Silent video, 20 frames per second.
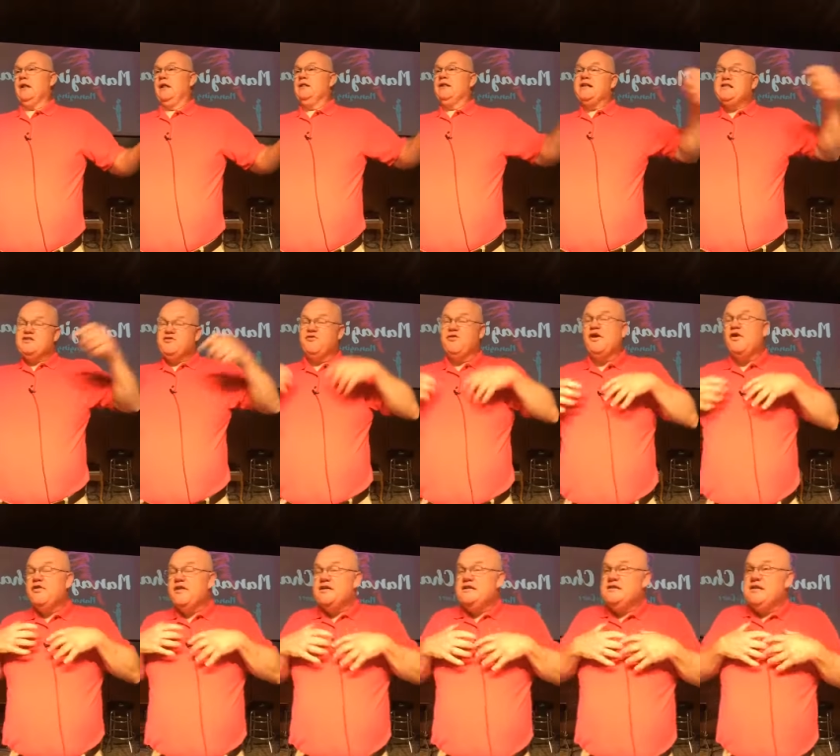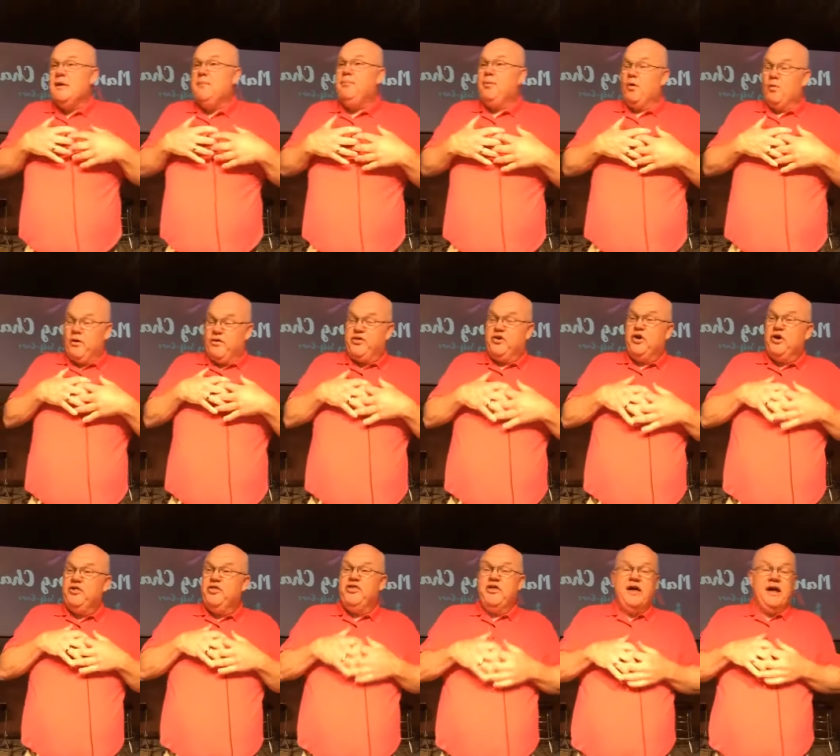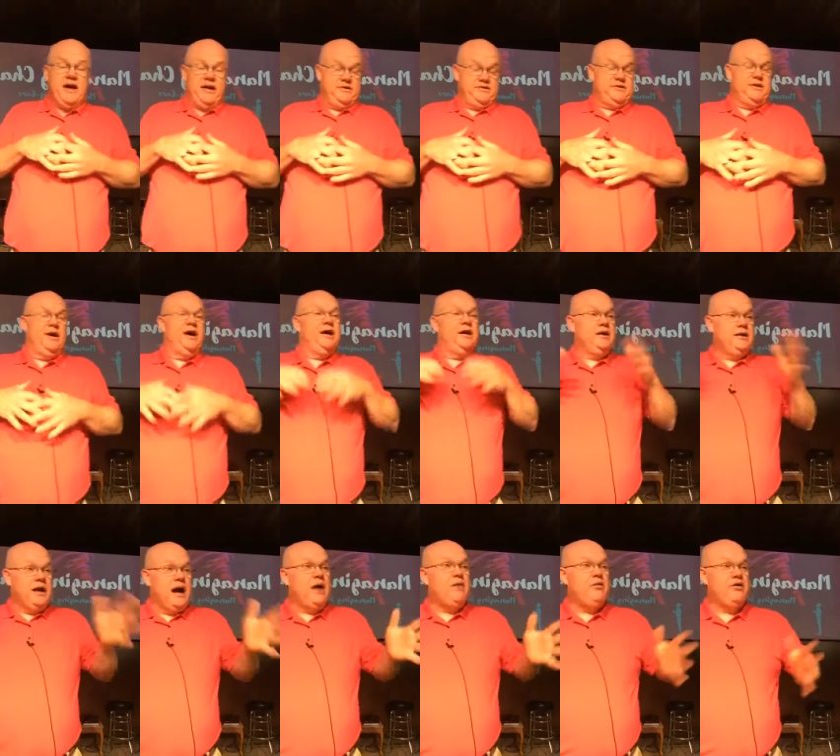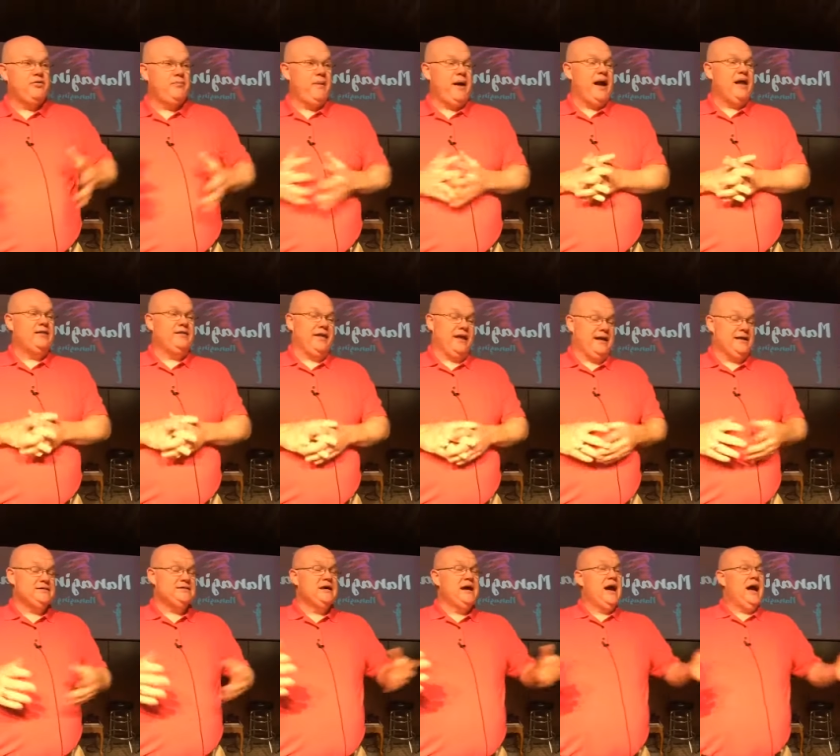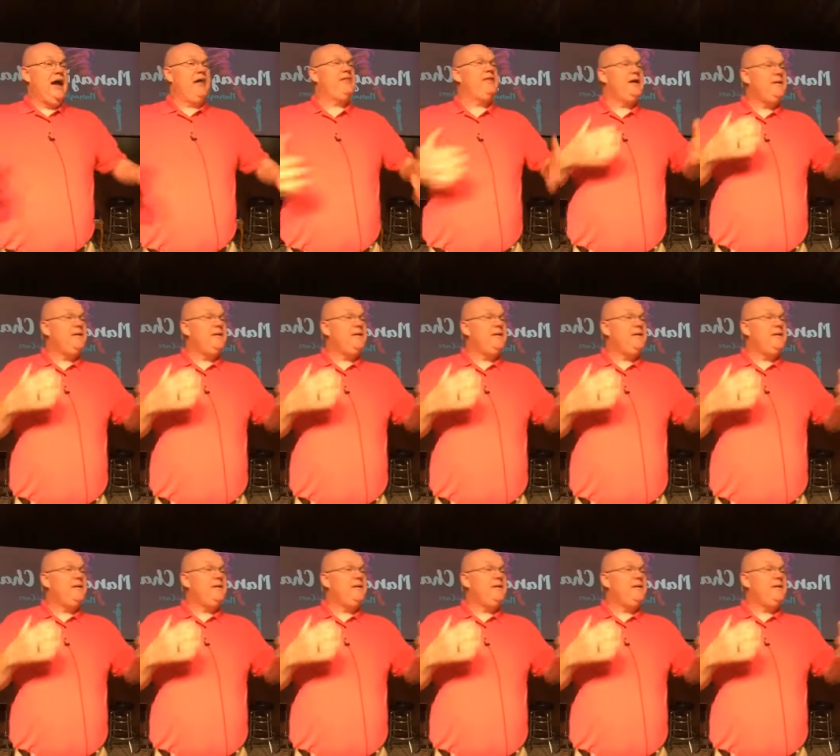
Let's fill this temple with good things, not with bad things, and